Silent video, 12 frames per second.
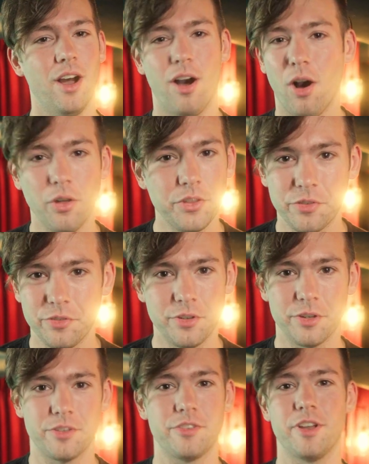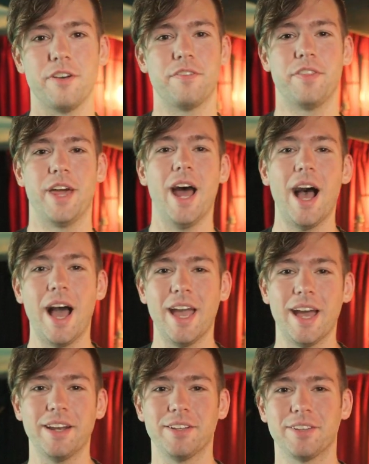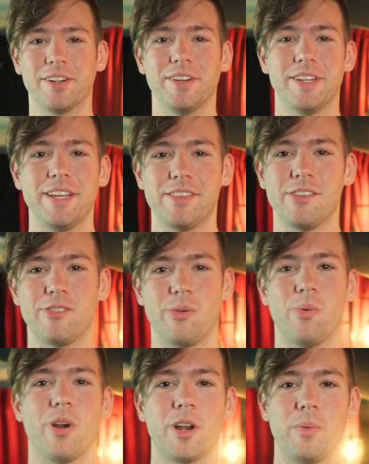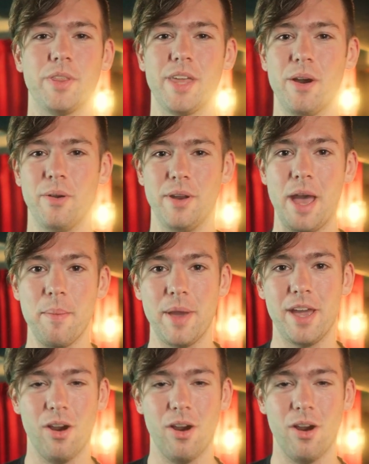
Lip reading: all this nerd stuff that I had to learn to get this to work without MA